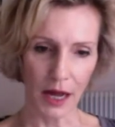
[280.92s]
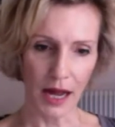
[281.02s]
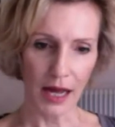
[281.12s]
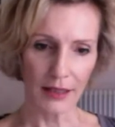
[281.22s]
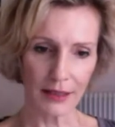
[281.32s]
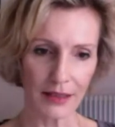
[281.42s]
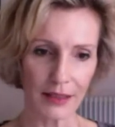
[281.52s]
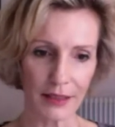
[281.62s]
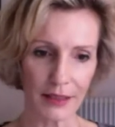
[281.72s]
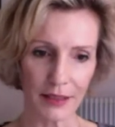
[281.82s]
has
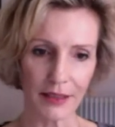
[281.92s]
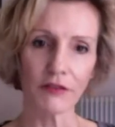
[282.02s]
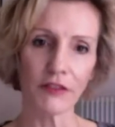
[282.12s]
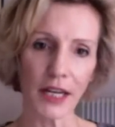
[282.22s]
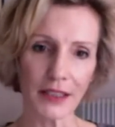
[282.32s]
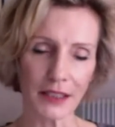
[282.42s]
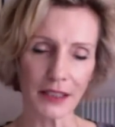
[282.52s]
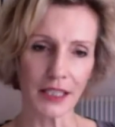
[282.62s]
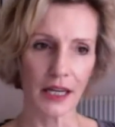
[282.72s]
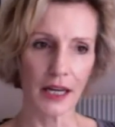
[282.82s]
in fact
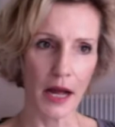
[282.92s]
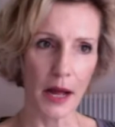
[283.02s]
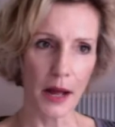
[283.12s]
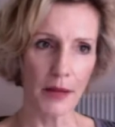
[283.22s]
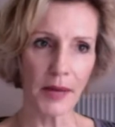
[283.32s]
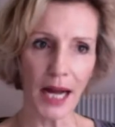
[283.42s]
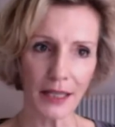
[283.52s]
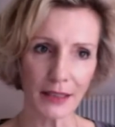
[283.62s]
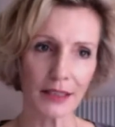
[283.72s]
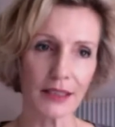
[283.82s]

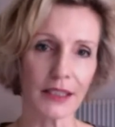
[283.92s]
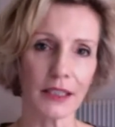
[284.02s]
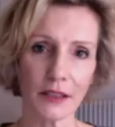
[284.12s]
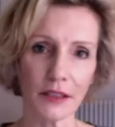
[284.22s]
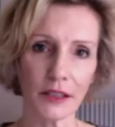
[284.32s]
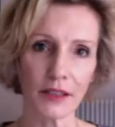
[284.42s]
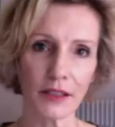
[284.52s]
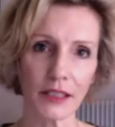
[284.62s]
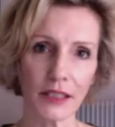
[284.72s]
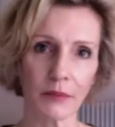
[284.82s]
impacted not
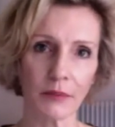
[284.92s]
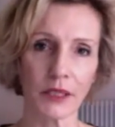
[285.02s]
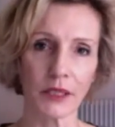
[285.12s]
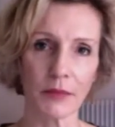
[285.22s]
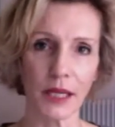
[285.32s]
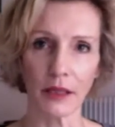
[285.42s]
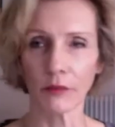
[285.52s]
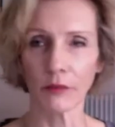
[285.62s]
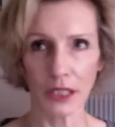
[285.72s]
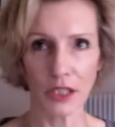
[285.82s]
only my
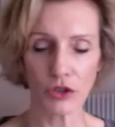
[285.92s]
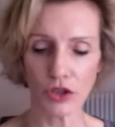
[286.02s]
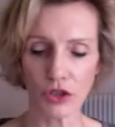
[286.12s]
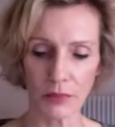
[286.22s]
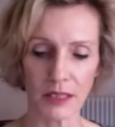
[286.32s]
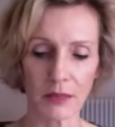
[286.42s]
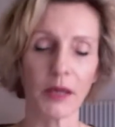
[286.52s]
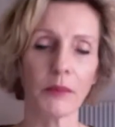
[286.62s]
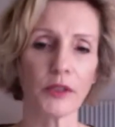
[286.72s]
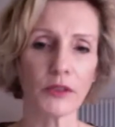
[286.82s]
relationships in
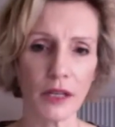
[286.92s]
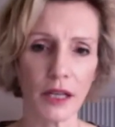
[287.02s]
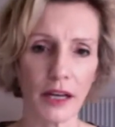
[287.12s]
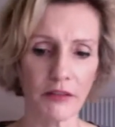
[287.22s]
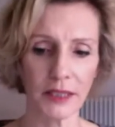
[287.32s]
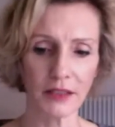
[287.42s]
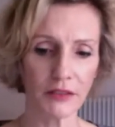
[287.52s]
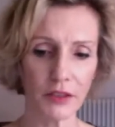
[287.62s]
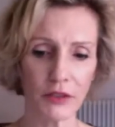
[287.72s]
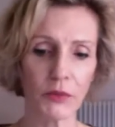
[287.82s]
my personal life, but
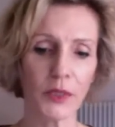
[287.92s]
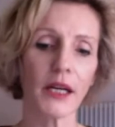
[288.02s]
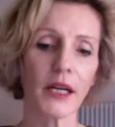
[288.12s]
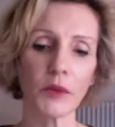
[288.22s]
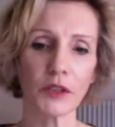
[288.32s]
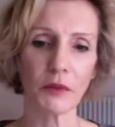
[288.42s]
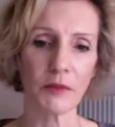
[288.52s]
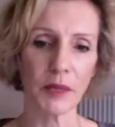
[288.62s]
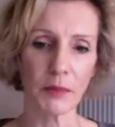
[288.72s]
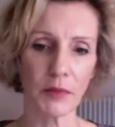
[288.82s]
even the way I work with
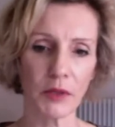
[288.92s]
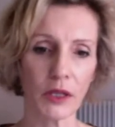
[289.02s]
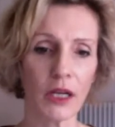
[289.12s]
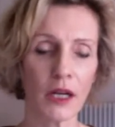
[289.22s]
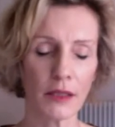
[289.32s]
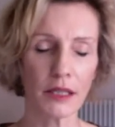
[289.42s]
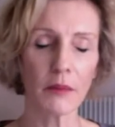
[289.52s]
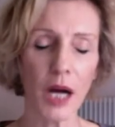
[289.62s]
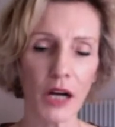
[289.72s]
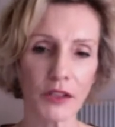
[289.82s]
people.
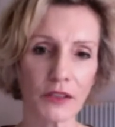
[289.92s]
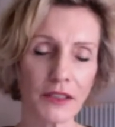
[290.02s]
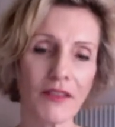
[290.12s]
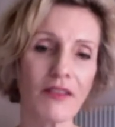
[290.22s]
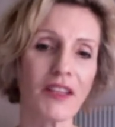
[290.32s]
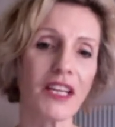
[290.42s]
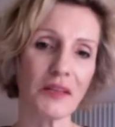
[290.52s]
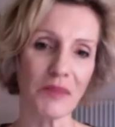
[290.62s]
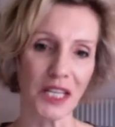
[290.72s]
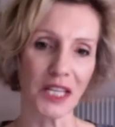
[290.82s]
Somehow there's something in
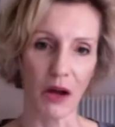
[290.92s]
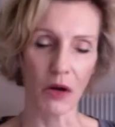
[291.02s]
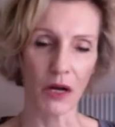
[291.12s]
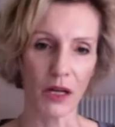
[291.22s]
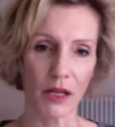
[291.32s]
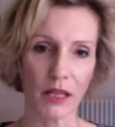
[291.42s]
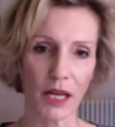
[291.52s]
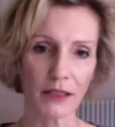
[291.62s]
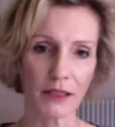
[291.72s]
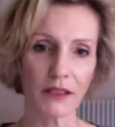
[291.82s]
me now
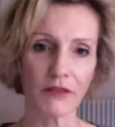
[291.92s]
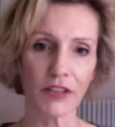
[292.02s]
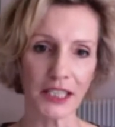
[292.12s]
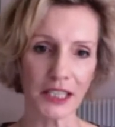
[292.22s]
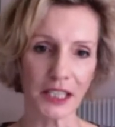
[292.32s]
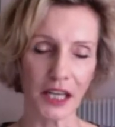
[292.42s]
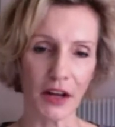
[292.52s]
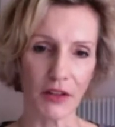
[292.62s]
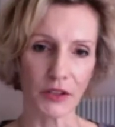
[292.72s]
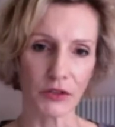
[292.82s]
that's inviting
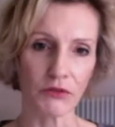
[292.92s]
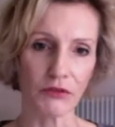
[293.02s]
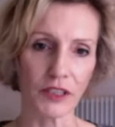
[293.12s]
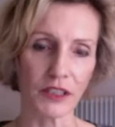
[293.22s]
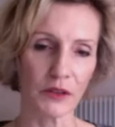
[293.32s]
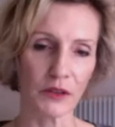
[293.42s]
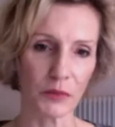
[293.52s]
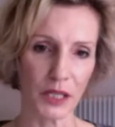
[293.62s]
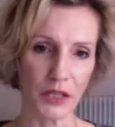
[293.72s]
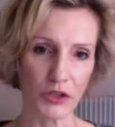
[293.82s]
others to find their own
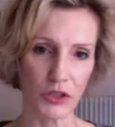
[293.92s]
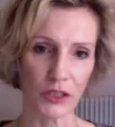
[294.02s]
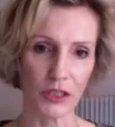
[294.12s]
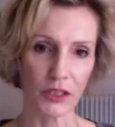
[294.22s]
pleasure,